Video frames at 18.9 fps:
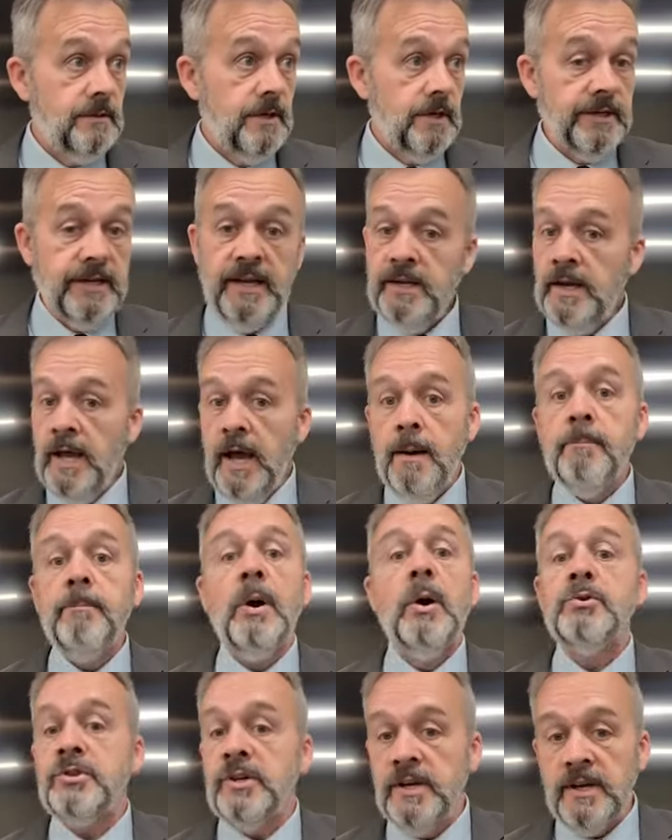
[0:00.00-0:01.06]
Again, not
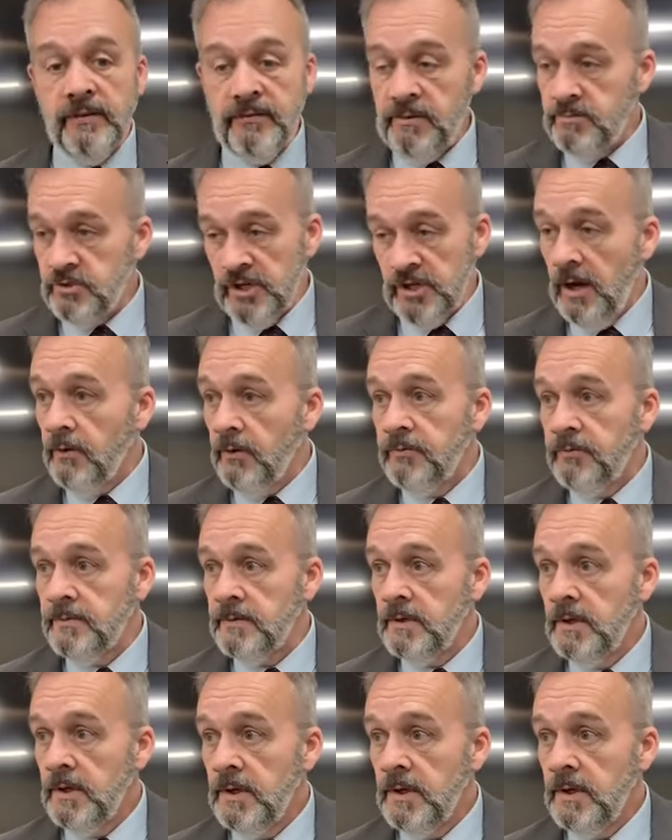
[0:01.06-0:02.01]
boasting of himself,